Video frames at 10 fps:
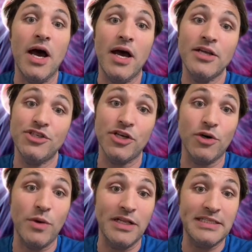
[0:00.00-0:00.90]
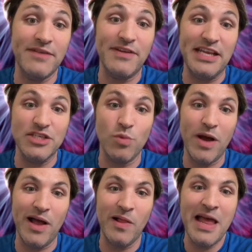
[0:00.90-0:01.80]
general relativity as
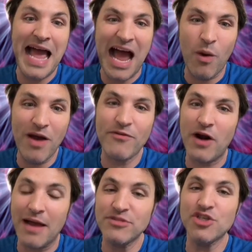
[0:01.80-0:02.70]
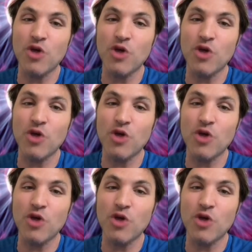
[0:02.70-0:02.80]
well. However, I'm just